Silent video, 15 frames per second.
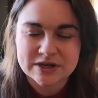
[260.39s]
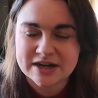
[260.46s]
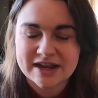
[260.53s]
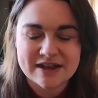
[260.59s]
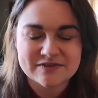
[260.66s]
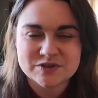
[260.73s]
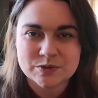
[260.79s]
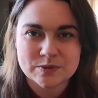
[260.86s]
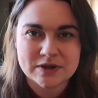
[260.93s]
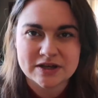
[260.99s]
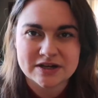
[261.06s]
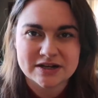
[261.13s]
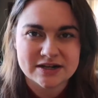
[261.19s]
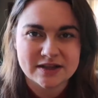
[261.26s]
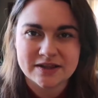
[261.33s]
We're gonna have to
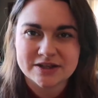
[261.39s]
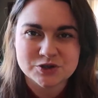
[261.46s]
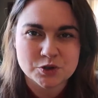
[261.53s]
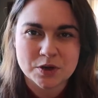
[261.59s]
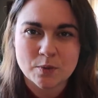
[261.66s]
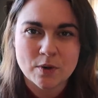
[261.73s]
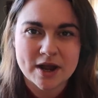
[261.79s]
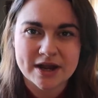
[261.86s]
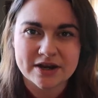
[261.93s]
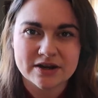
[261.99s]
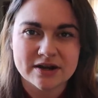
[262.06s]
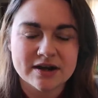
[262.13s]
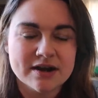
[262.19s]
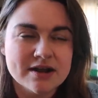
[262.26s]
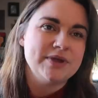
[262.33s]
run an electric
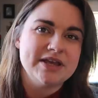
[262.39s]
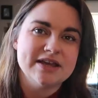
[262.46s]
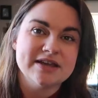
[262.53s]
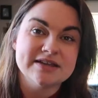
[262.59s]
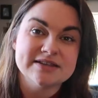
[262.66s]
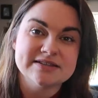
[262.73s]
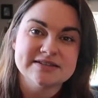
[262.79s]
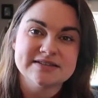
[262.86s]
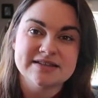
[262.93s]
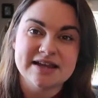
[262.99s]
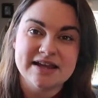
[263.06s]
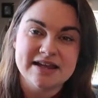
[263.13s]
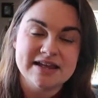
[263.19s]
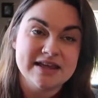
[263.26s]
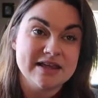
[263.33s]
wire because
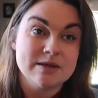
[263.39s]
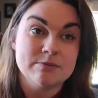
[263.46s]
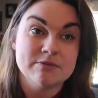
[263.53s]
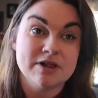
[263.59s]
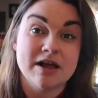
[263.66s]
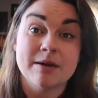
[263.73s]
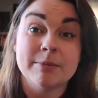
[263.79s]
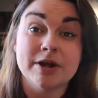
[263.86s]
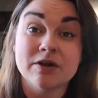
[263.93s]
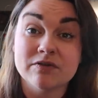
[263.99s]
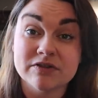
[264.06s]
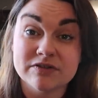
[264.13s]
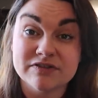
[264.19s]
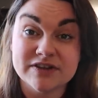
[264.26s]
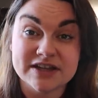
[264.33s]
they keep climbing
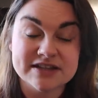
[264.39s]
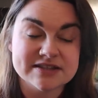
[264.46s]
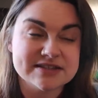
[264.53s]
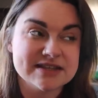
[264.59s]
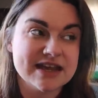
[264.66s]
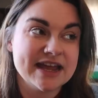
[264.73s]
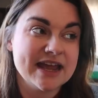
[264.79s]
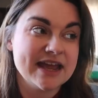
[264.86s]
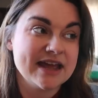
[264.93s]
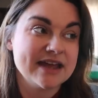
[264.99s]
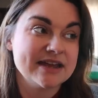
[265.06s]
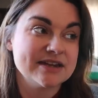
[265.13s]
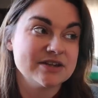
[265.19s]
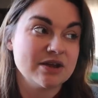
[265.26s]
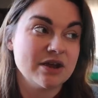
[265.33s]
over the fence.
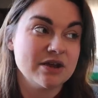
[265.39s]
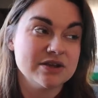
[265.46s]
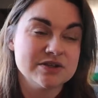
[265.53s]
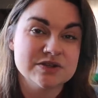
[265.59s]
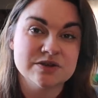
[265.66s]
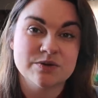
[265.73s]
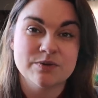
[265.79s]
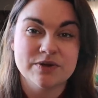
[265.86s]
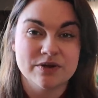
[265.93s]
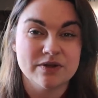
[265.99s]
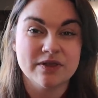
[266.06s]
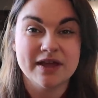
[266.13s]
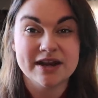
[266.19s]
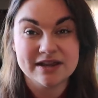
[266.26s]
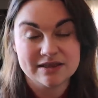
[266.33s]
And so we were
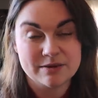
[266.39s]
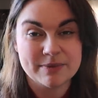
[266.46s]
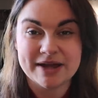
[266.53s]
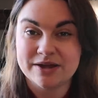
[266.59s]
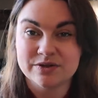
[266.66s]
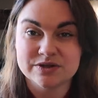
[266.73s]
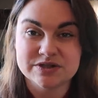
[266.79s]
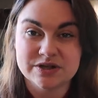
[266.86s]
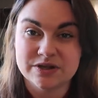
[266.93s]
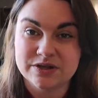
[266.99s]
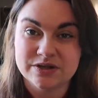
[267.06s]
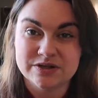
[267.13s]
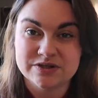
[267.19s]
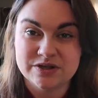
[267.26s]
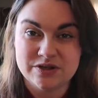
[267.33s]
letting them out
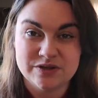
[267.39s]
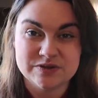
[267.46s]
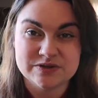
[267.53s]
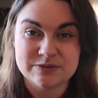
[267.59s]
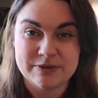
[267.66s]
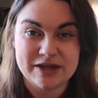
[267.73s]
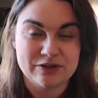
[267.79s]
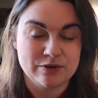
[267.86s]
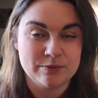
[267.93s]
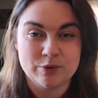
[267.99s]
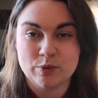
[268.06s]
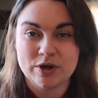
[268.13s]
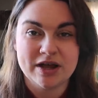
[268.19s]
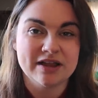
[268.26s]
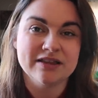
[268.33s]
to use the bathroom,
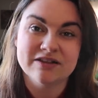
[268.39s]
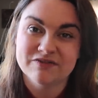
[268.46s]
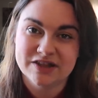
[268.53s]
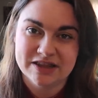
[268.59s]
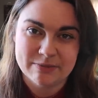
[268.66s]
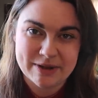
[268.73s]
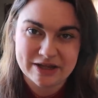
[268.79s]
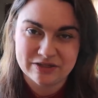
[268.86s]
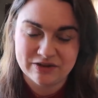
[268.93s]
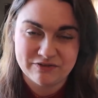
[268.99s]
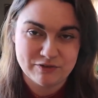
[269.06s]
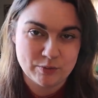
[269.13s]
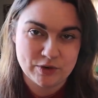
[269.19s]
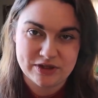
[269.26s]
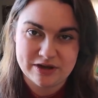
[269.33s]
but we're not leaving them out there
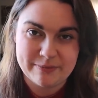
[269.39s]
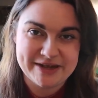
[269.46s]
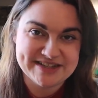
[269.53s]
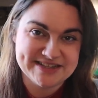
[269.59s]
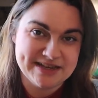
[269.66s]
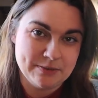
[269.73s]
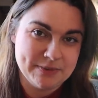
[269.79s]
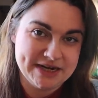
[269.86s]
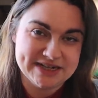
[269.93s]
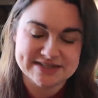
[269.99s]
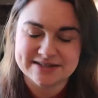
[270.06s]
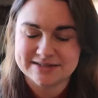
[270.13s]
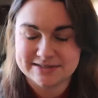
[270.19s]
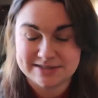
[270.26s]
for more than about 10 minutes